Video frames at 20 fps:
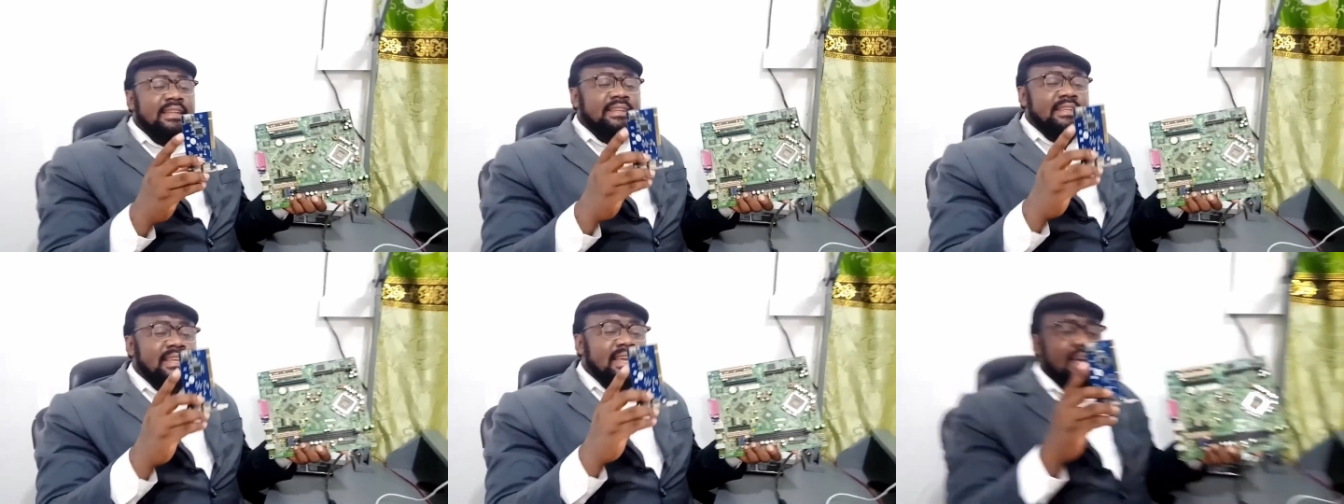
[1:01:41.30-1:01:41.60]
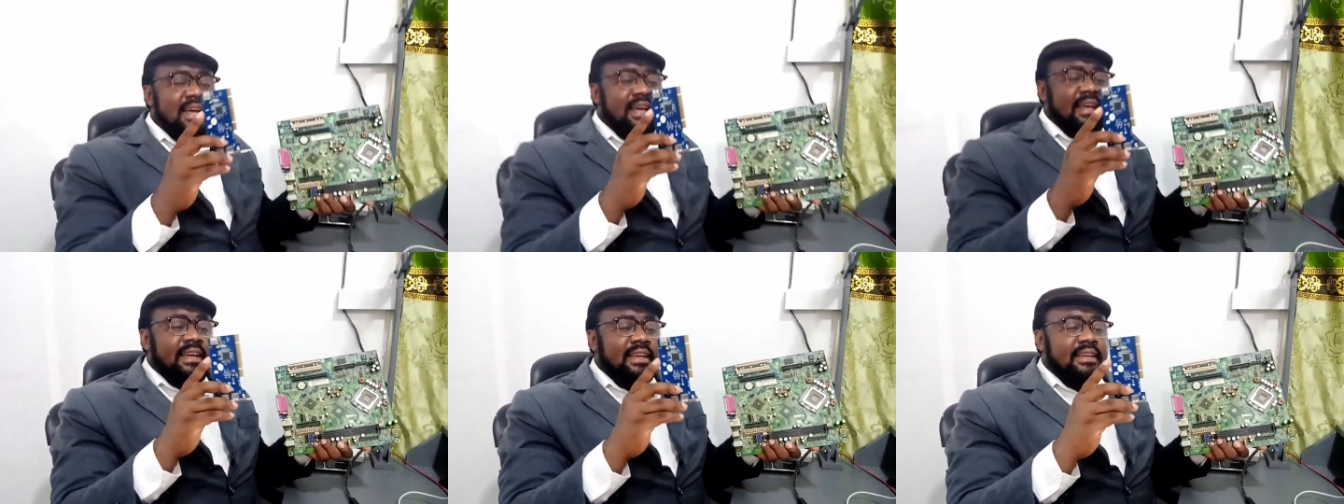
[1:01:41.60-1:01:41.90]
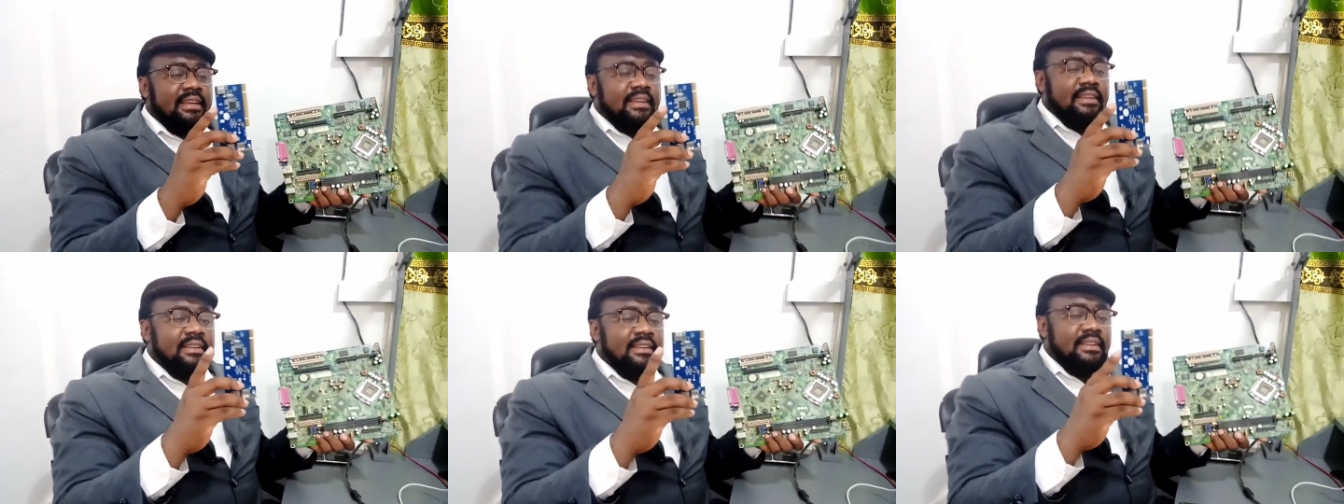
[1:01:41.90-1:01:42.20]
They are
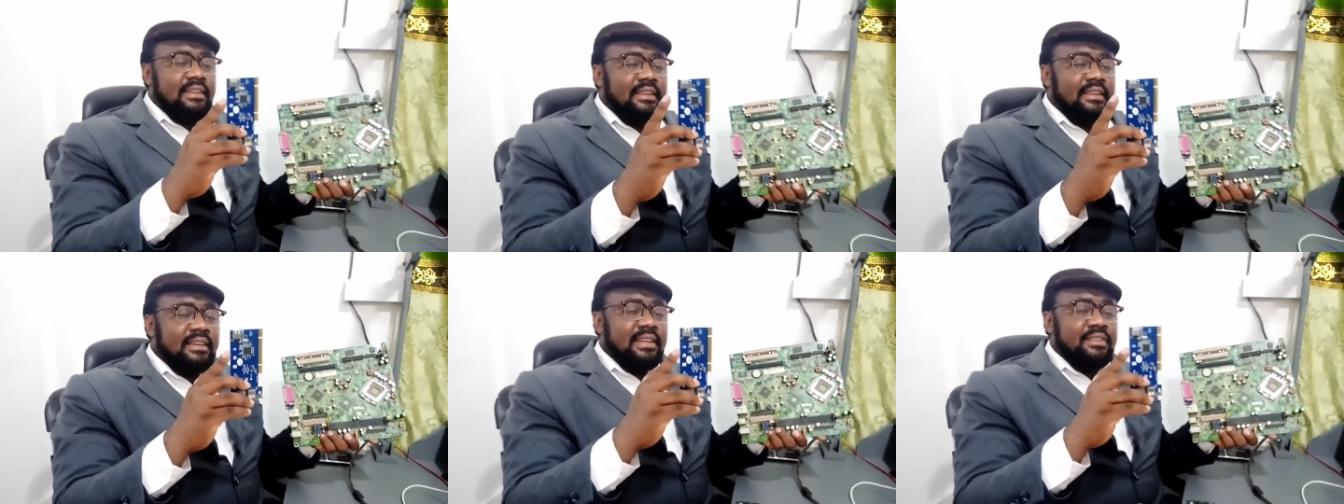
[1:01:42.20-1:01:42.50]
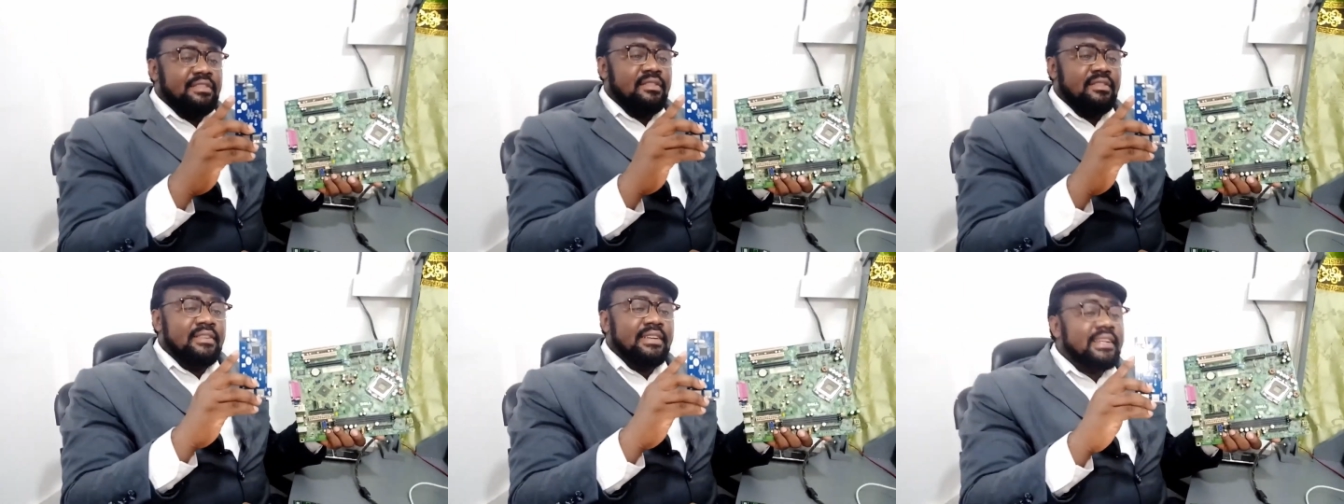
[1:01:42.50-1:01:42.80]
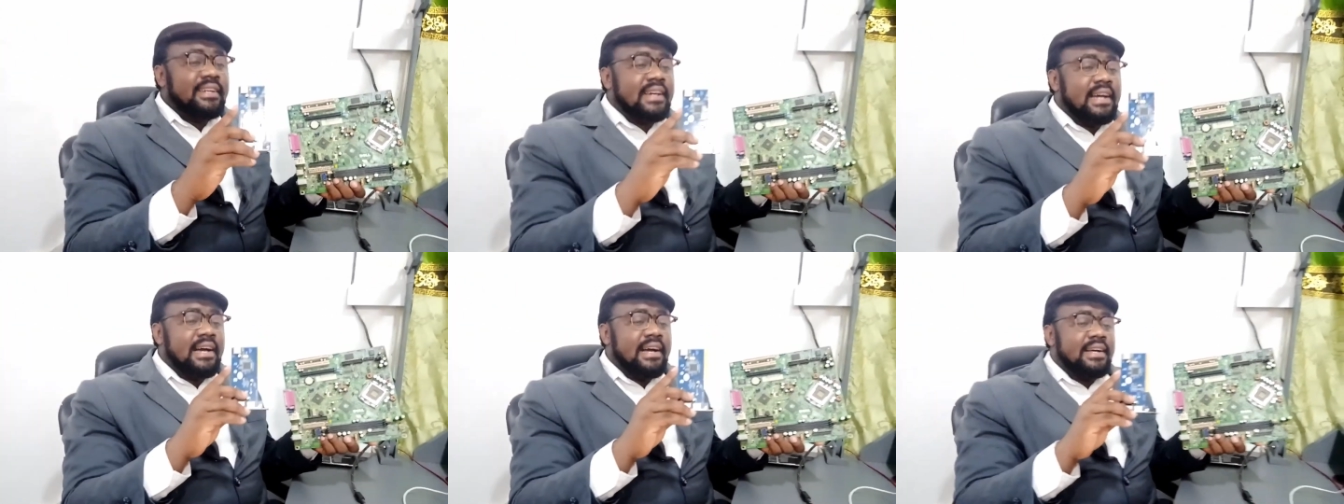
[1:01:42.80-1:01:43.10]

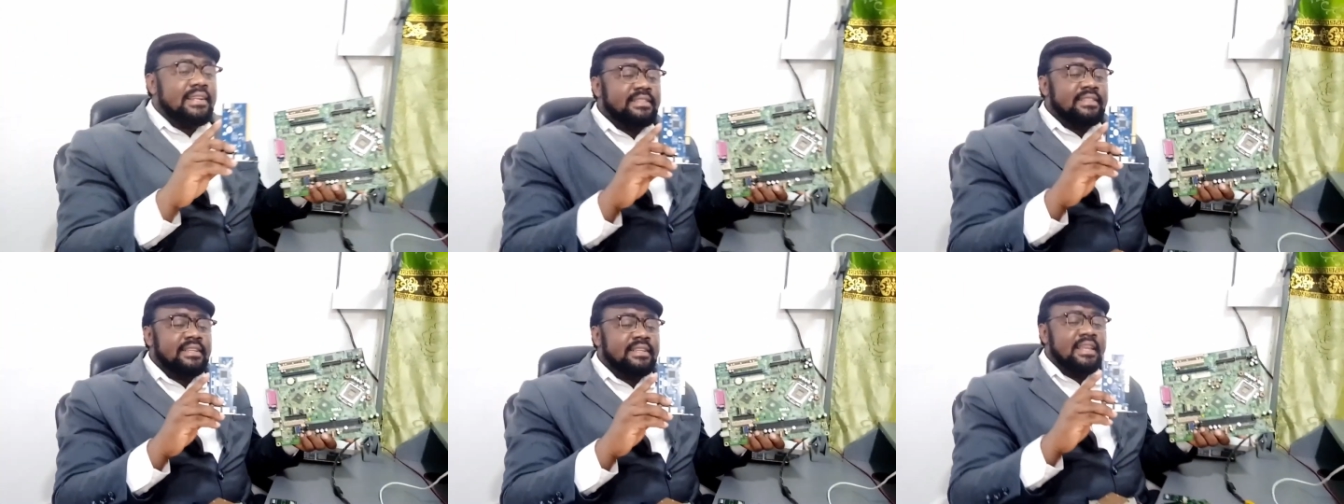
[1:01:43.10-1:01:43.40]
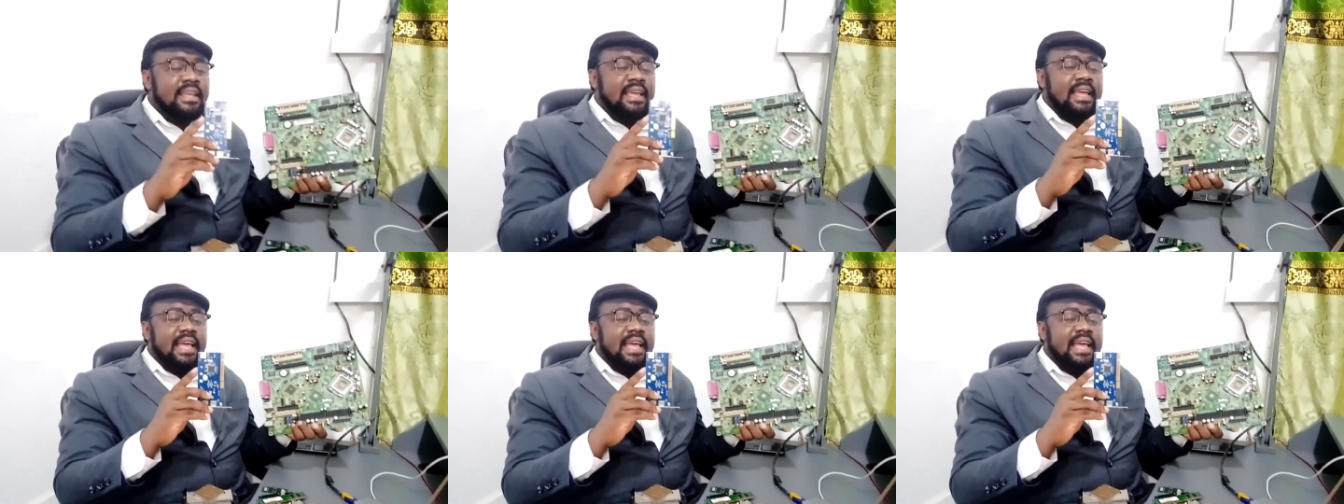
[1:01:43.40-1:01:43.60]
electronic cards